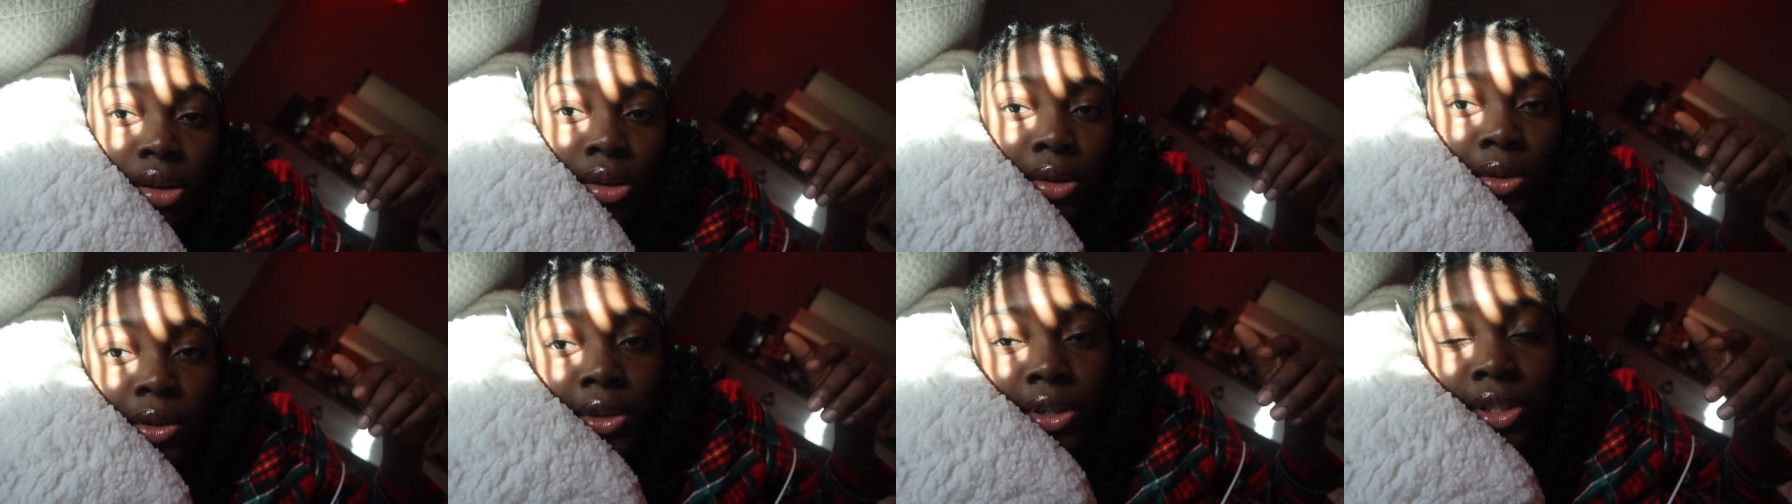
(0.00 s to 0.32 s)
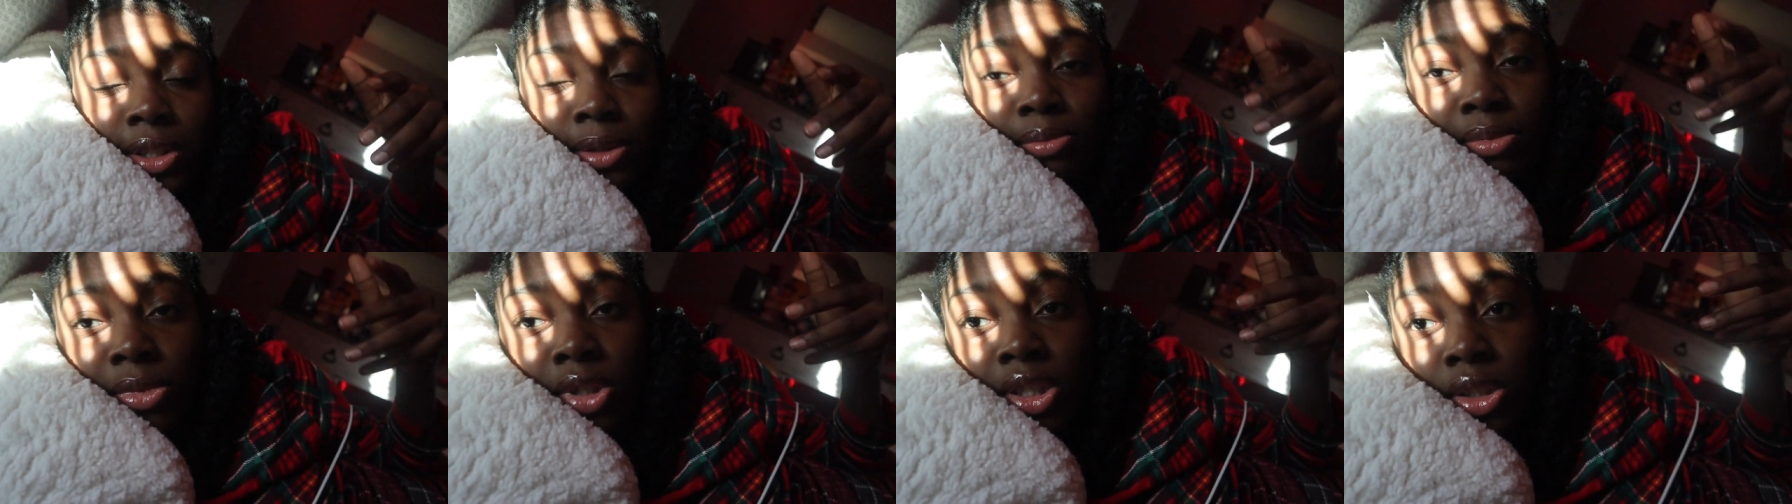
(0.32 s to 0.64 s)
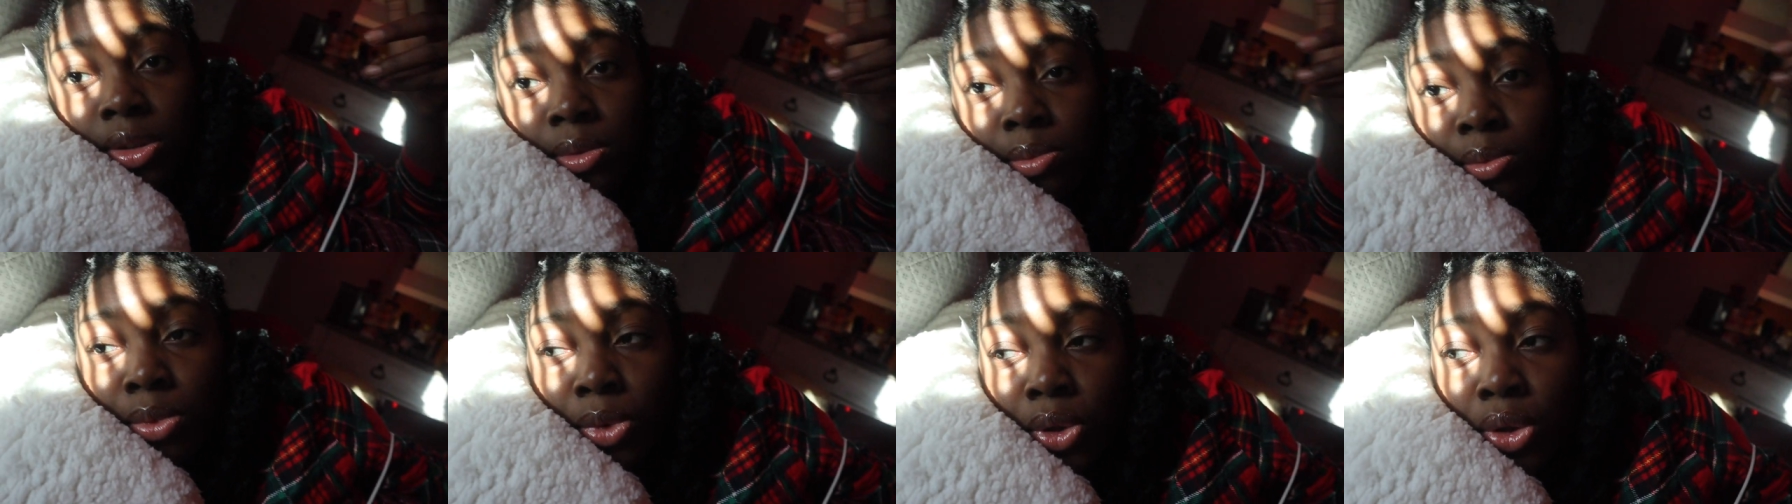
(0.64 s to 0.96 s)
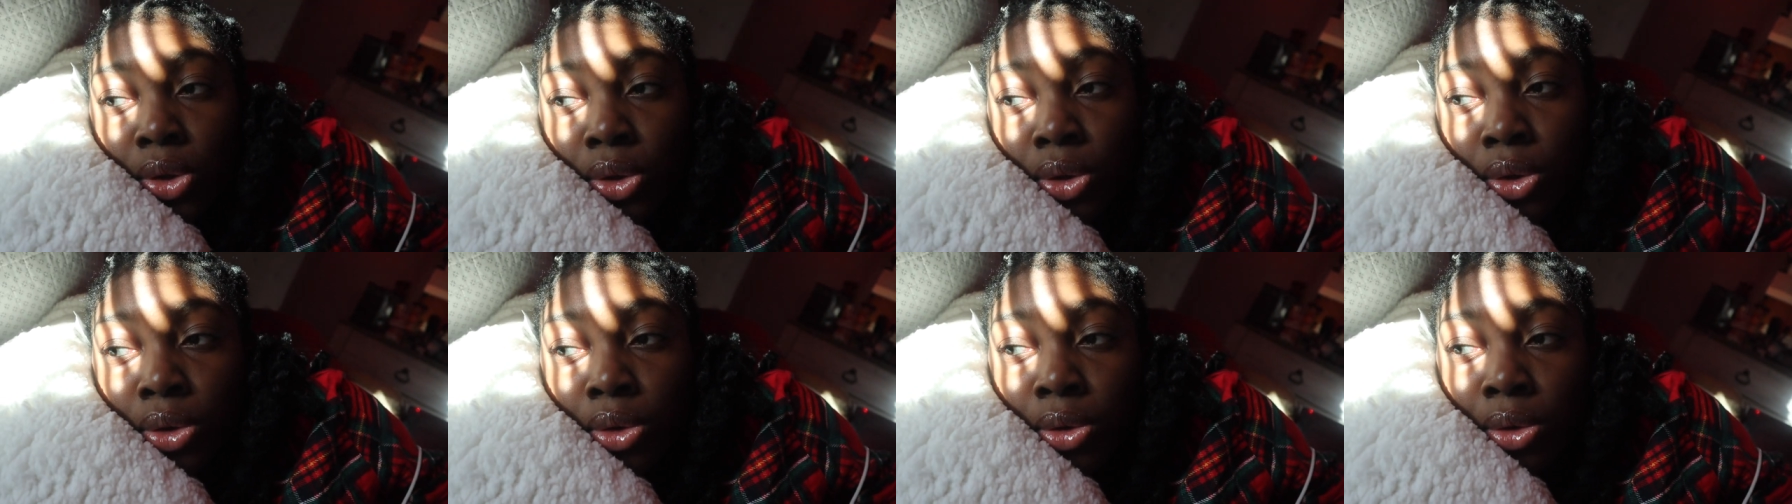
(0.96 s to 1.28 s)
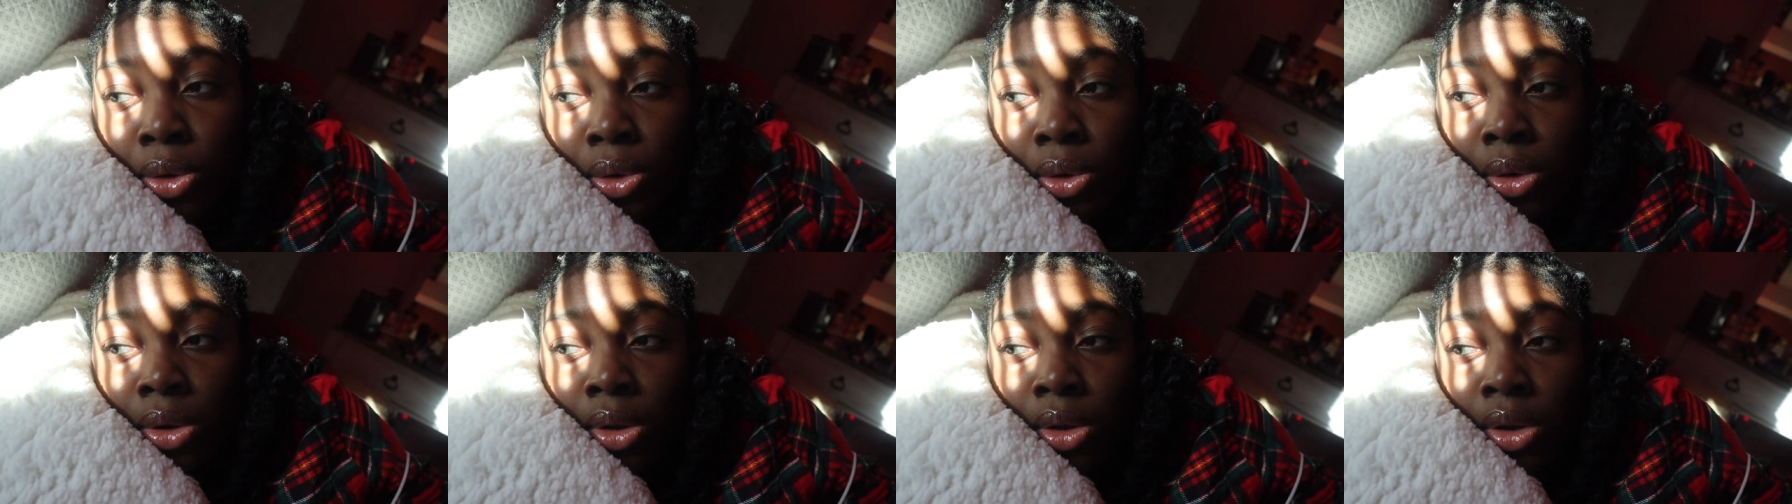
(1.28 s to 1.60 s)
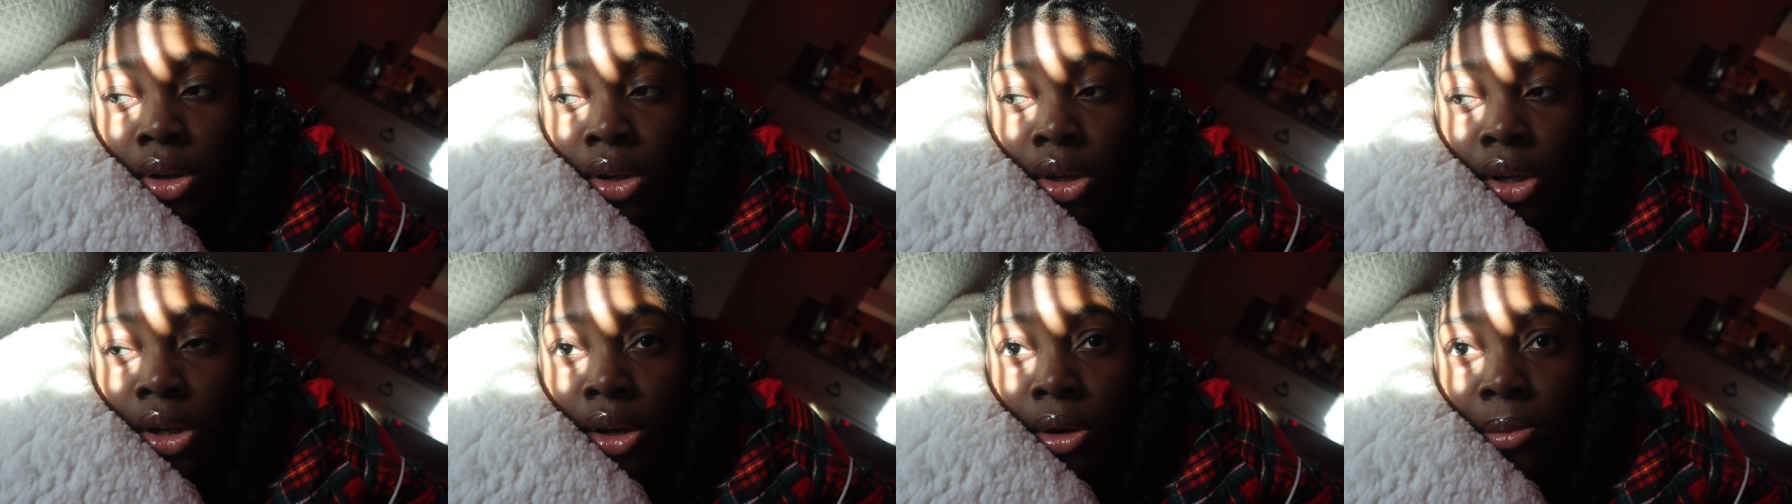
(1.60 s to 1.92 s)
Christmas mood.
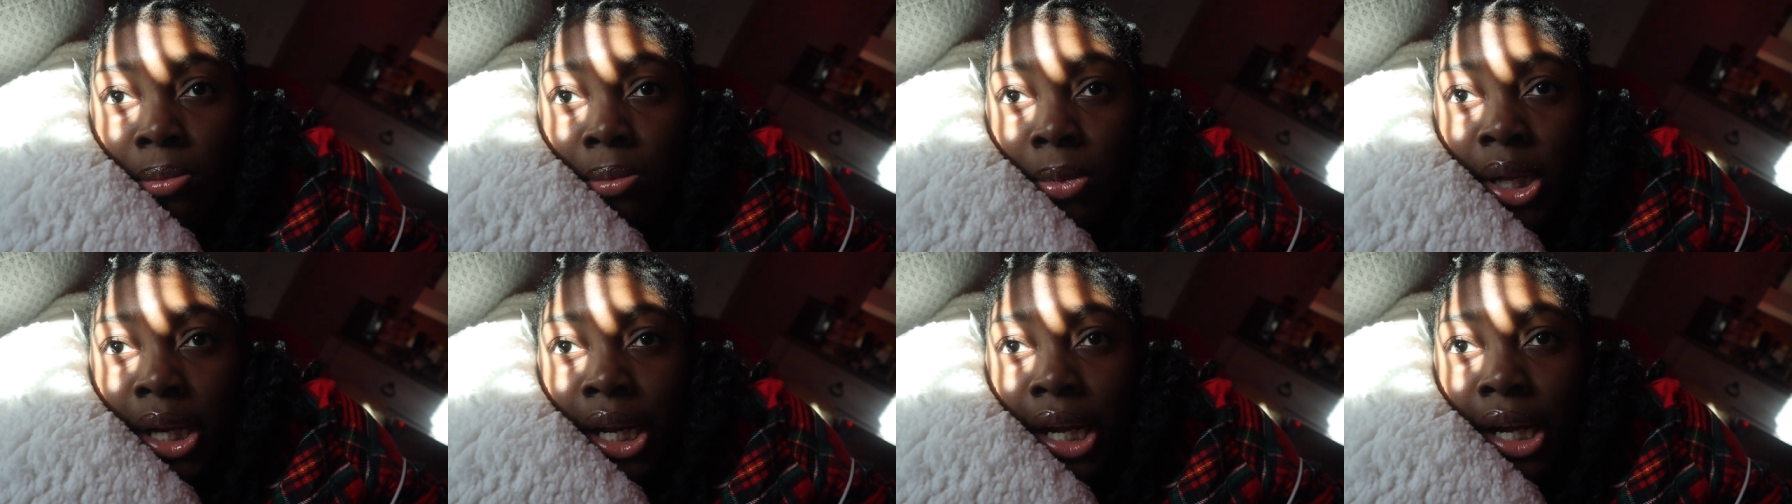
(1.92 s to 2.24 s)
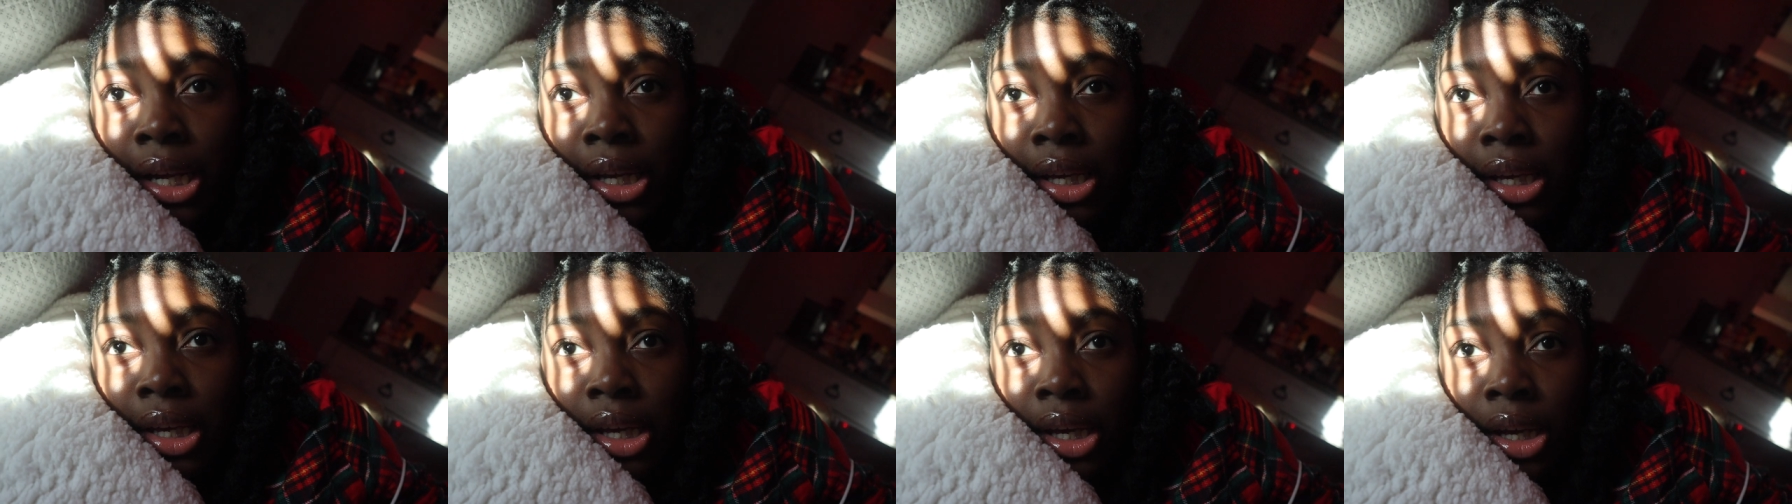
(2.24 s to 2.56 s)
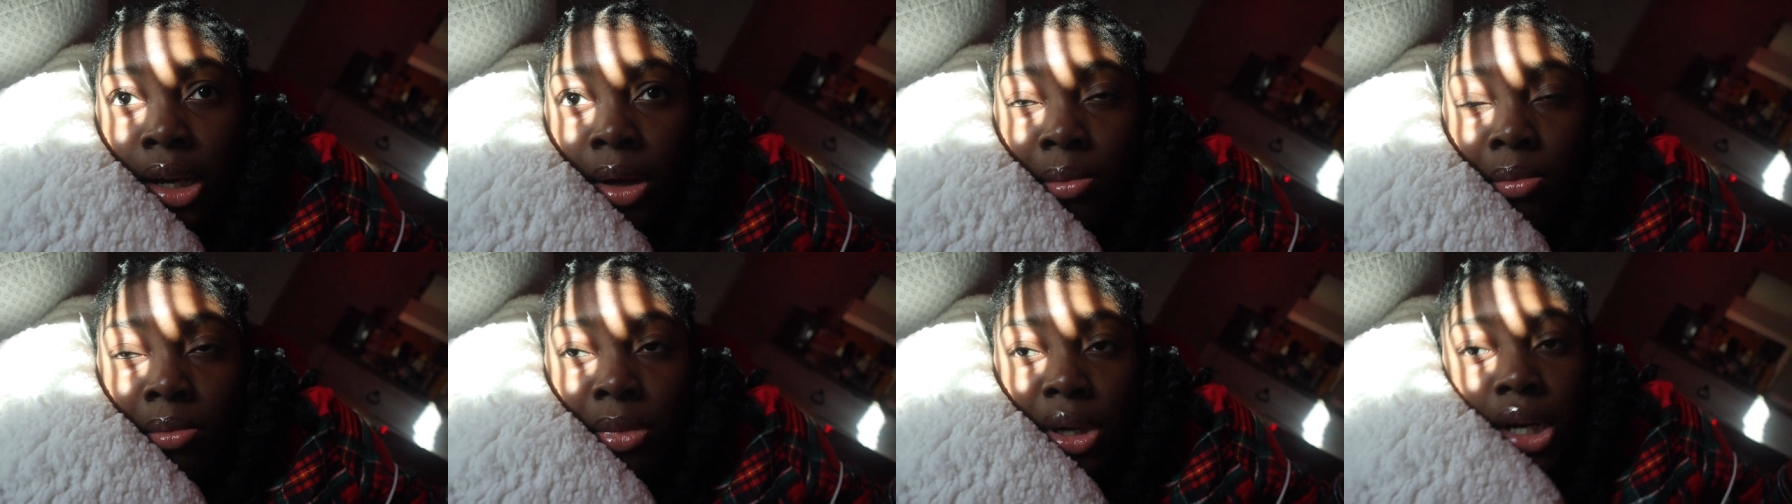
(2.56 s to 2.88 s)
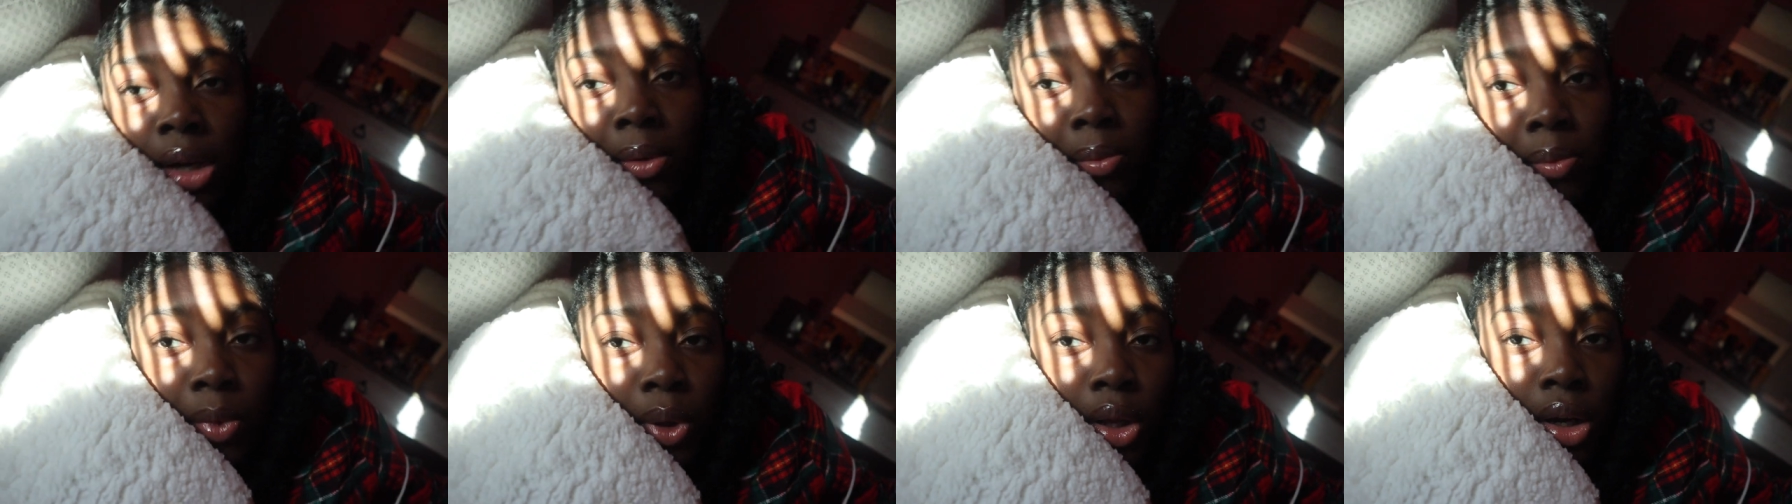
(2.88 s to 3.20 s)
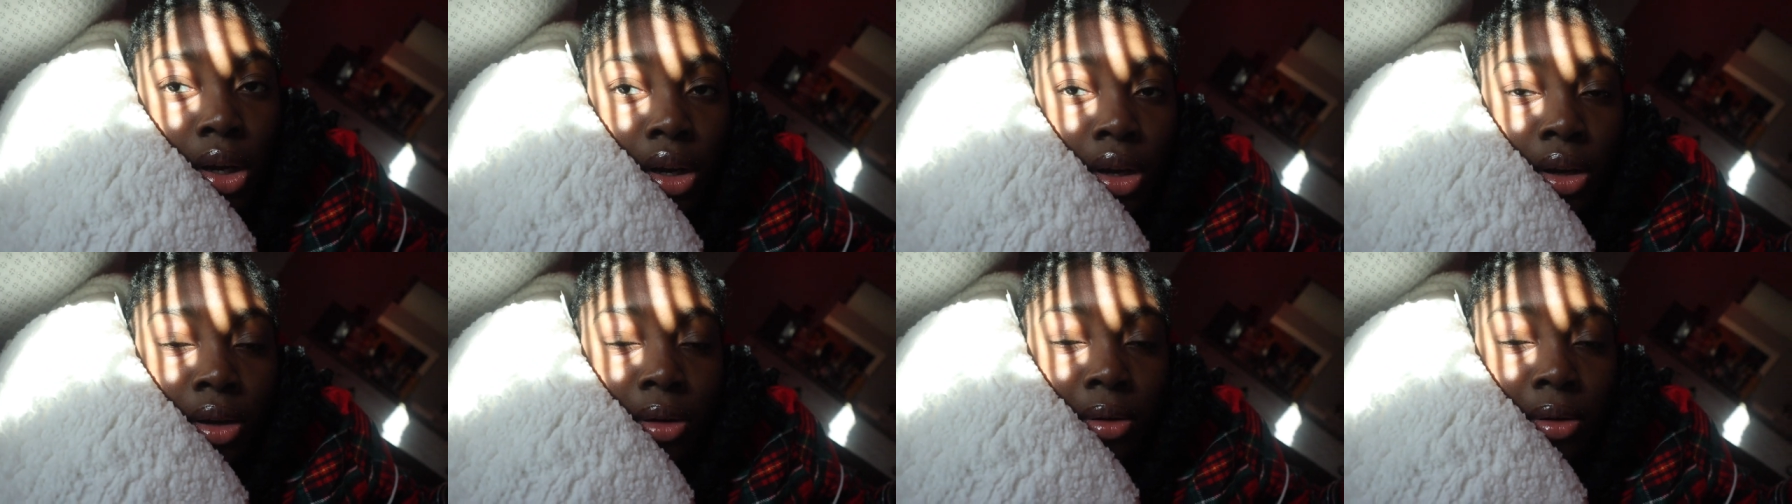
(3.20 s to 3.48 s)
But I am, but I'm not.